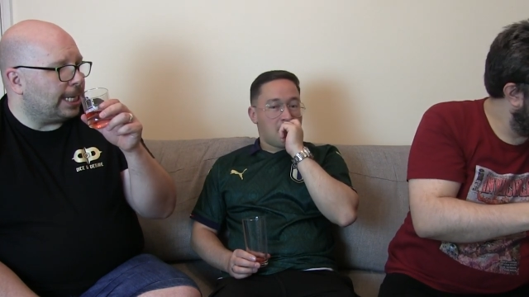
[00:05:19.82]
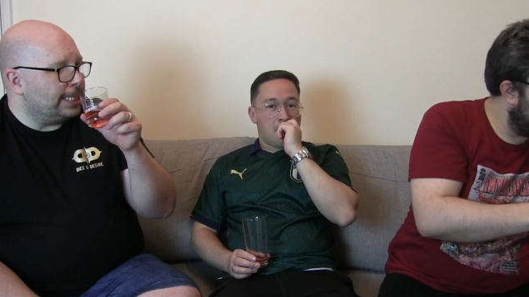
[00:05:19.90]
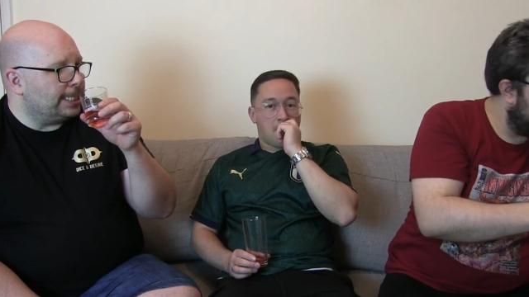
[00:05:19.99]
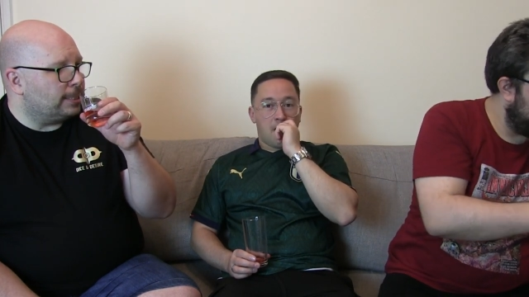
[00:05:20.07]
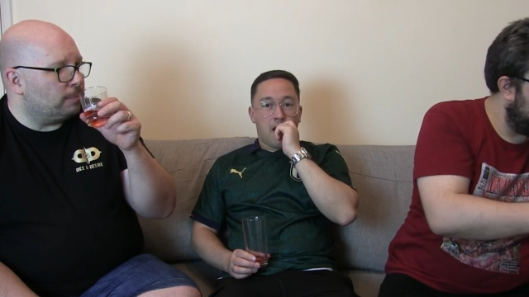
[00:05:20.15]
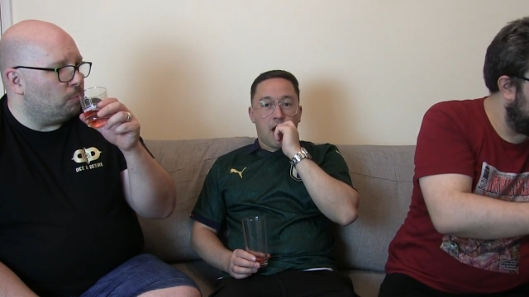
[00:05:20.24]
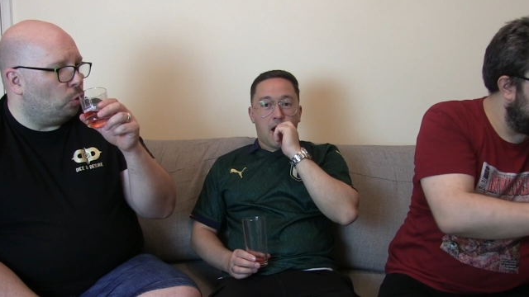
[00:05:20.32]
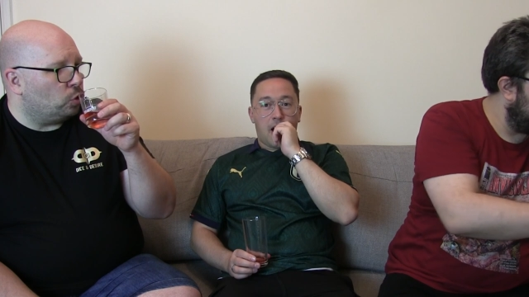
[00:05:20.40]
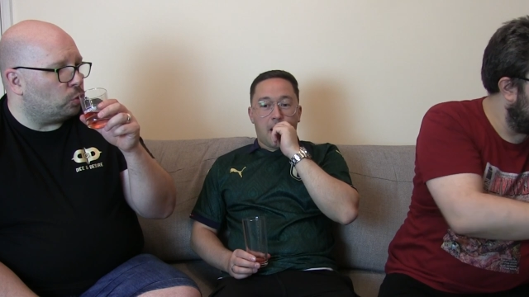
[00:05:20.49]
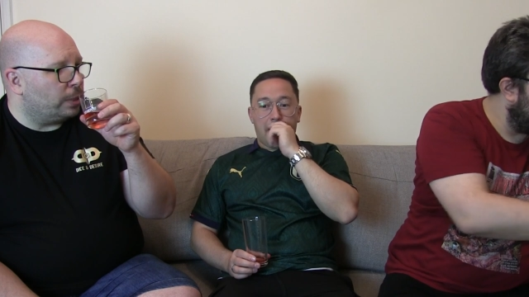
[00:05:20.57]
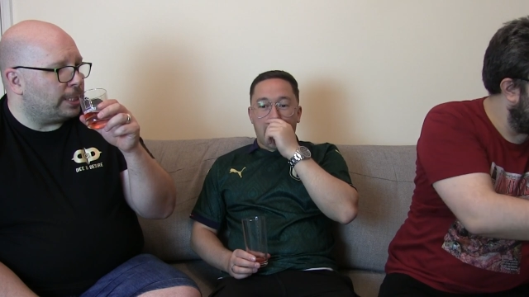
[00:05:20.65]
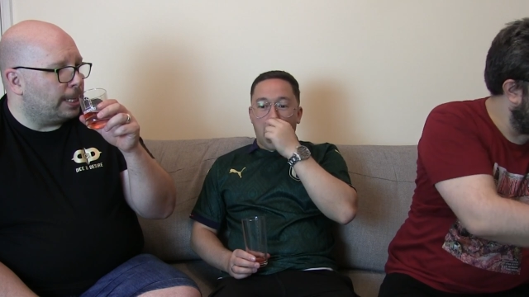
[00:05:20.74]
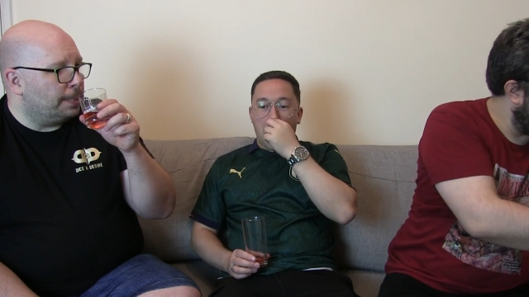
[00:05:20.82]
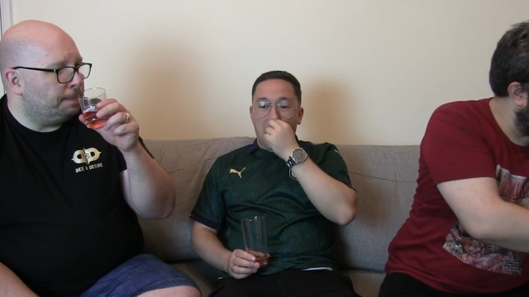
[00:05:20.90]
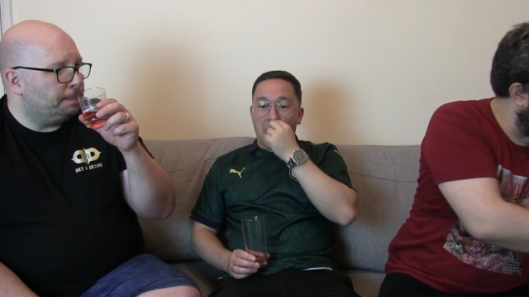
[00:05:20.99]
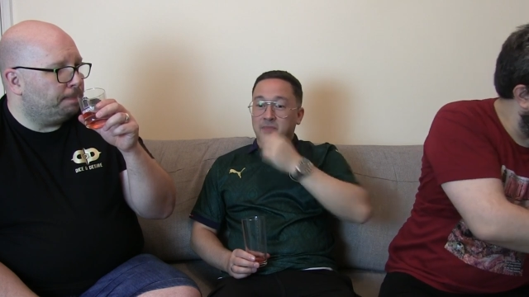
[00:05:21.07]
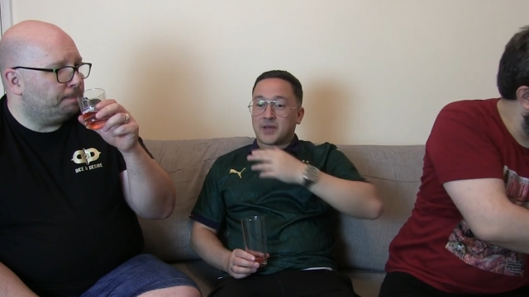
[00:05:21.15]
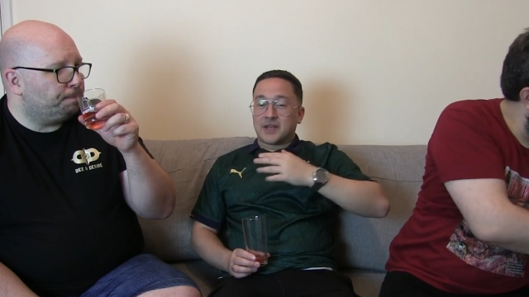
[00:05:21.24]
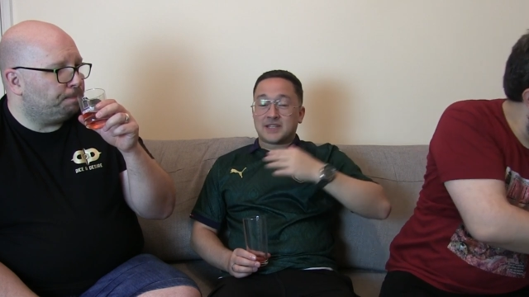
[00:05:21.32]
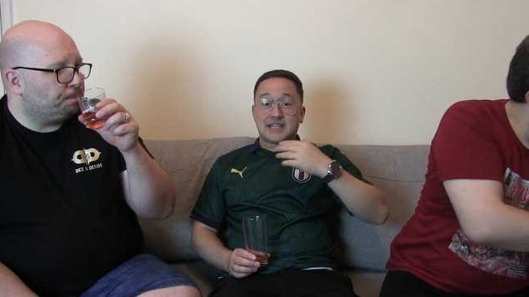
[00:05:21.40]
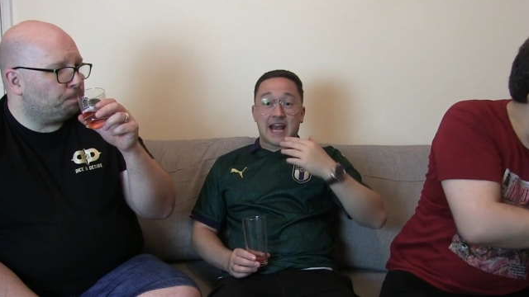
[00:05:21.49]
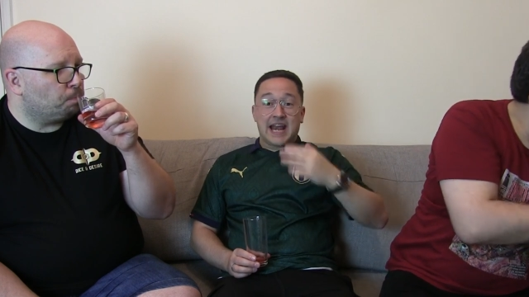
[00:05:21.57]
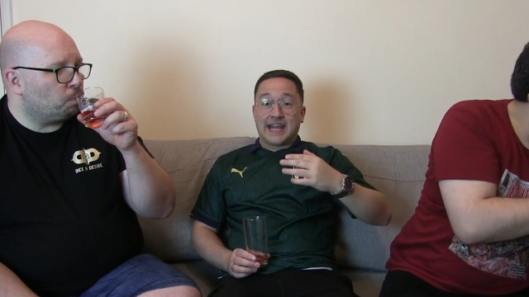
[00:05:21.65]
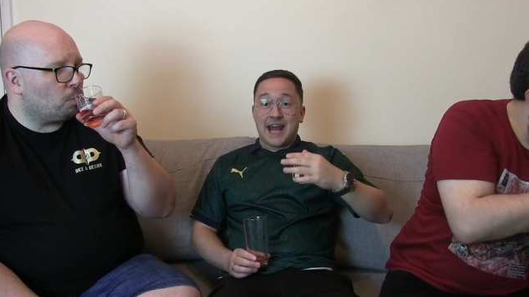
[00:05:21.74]
Speaker 1: taste more sweeter. I'm going to
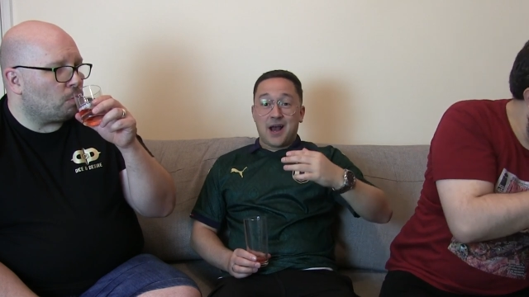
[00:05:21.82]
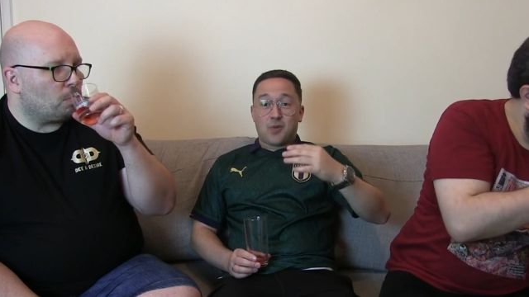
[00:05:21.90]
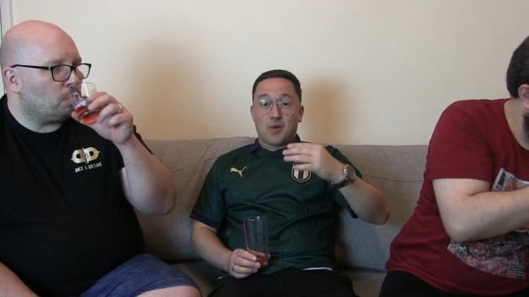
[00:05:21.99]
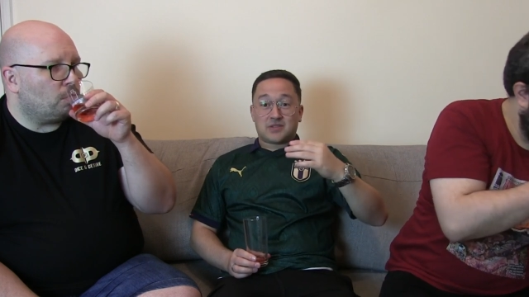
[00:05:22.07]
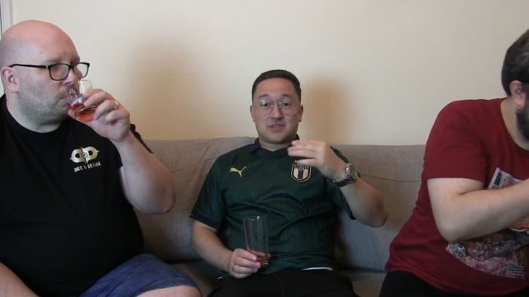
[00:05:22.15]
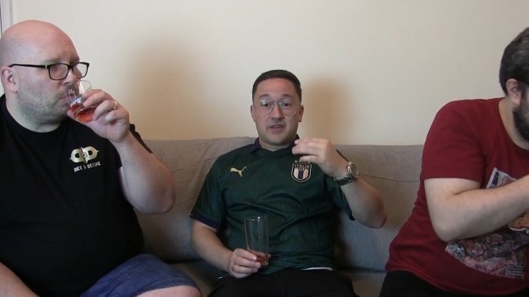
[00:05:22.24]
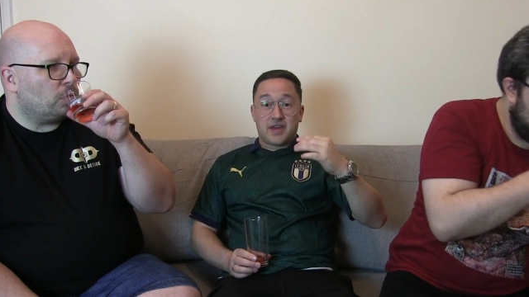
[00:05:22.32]
say it now whilst